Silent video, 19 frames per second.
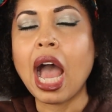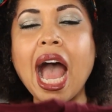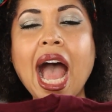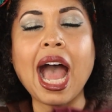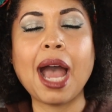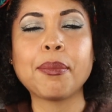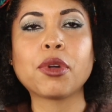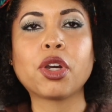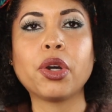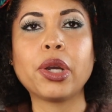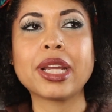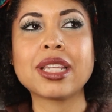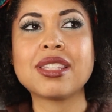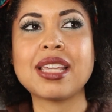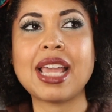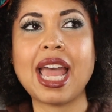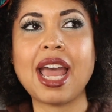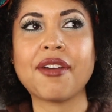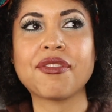I'm going
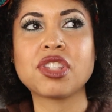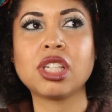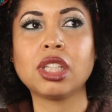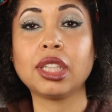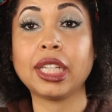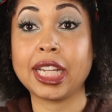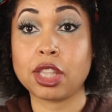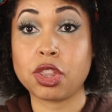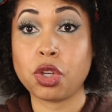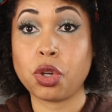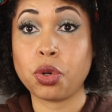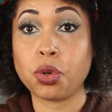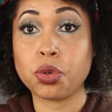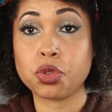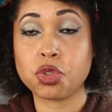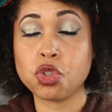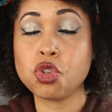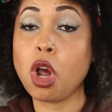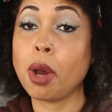to have to link
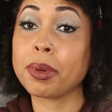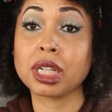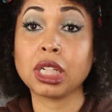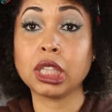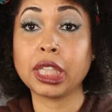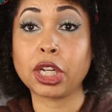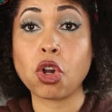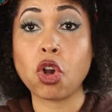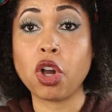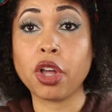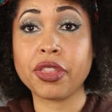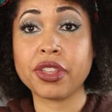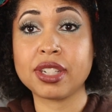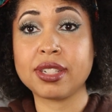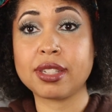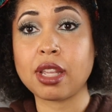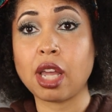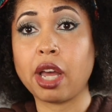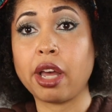those. You know, I'm gonna link all this
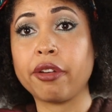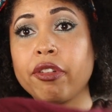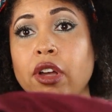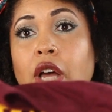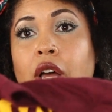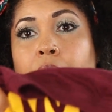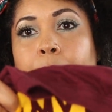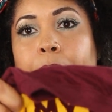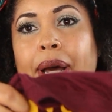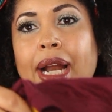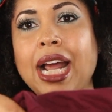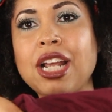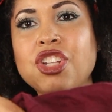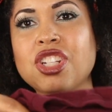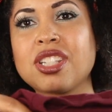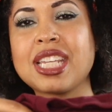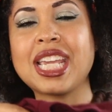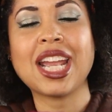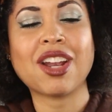stuff, but I
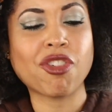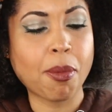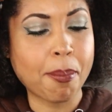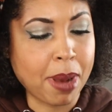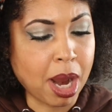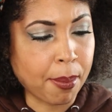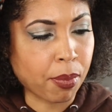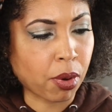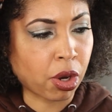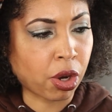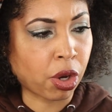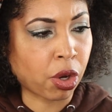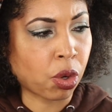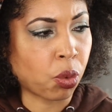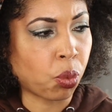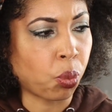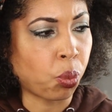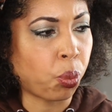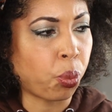just can't remember
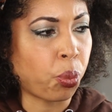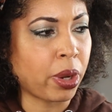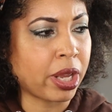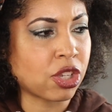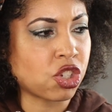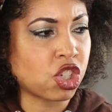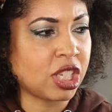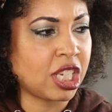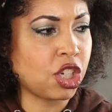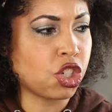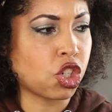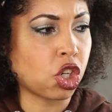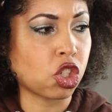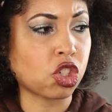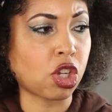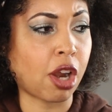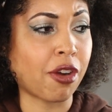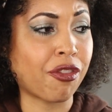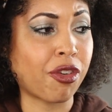which
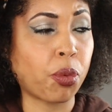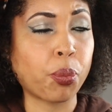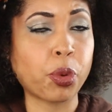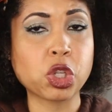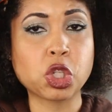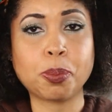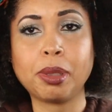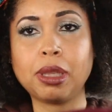t-shirts are from which